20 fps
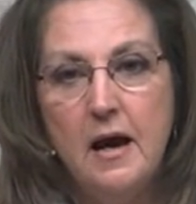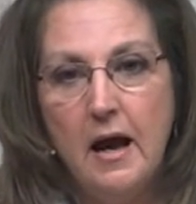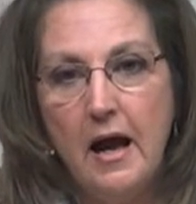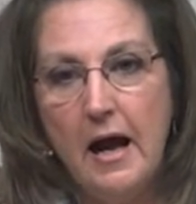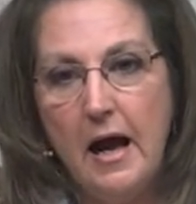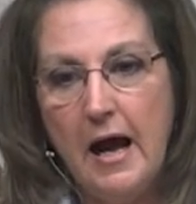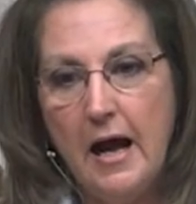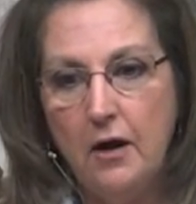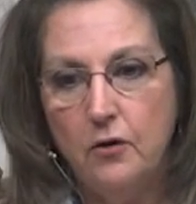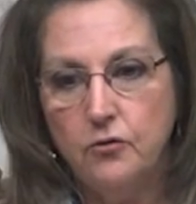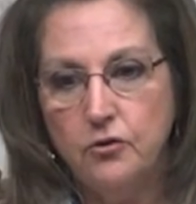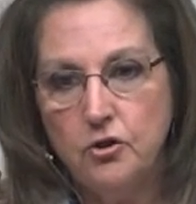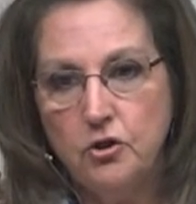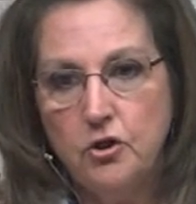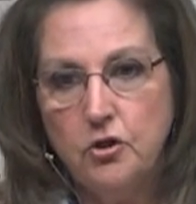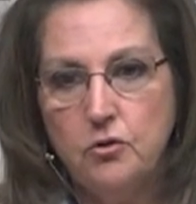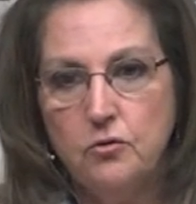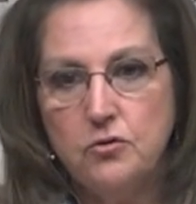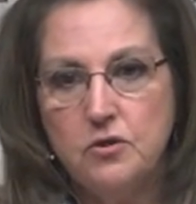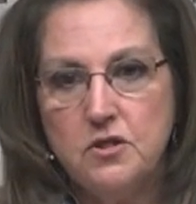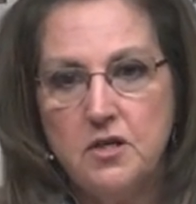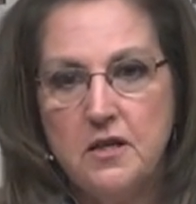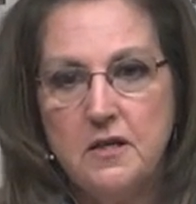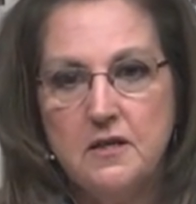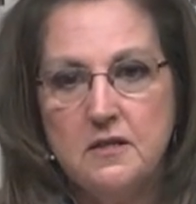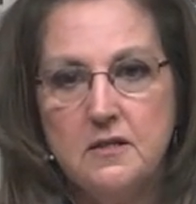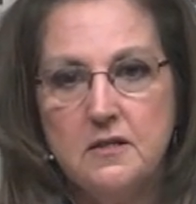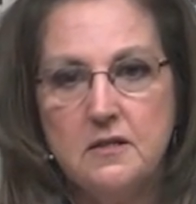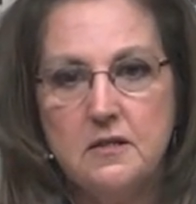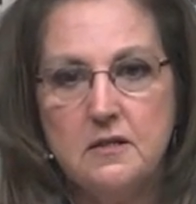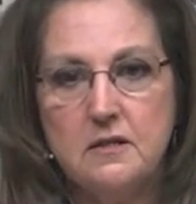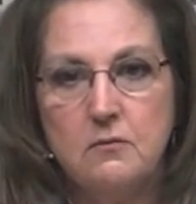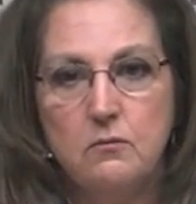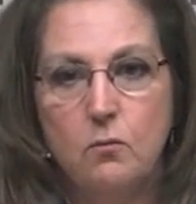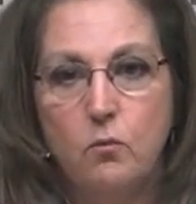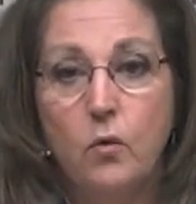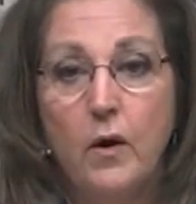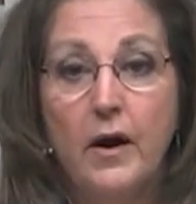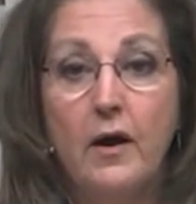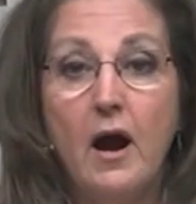I'll use these
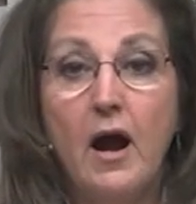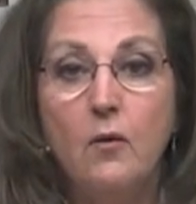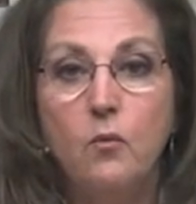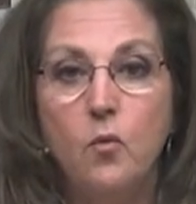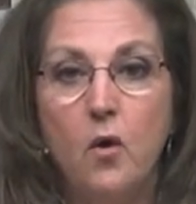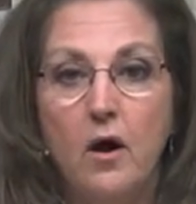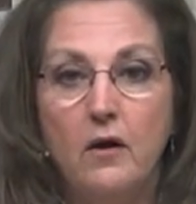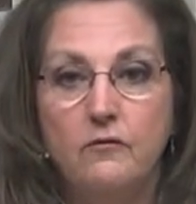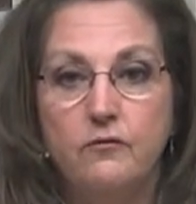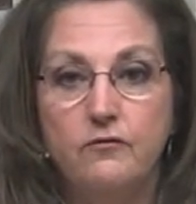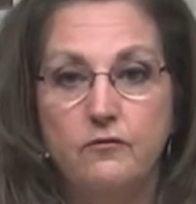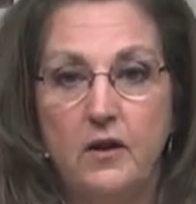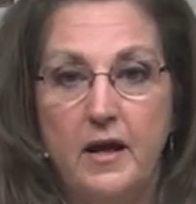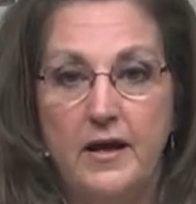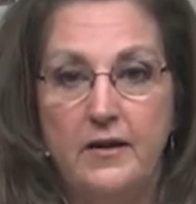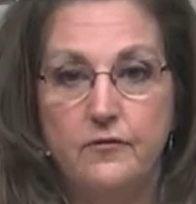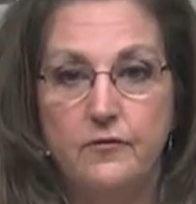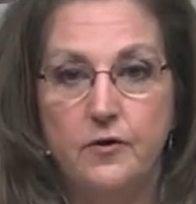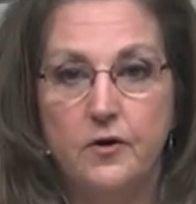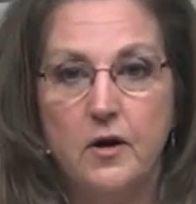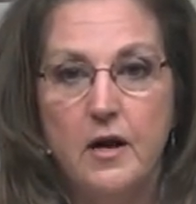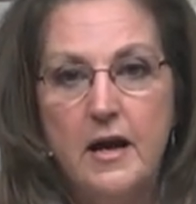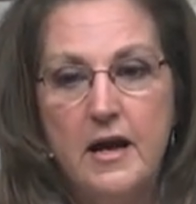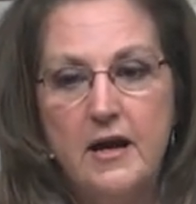where I want flavor.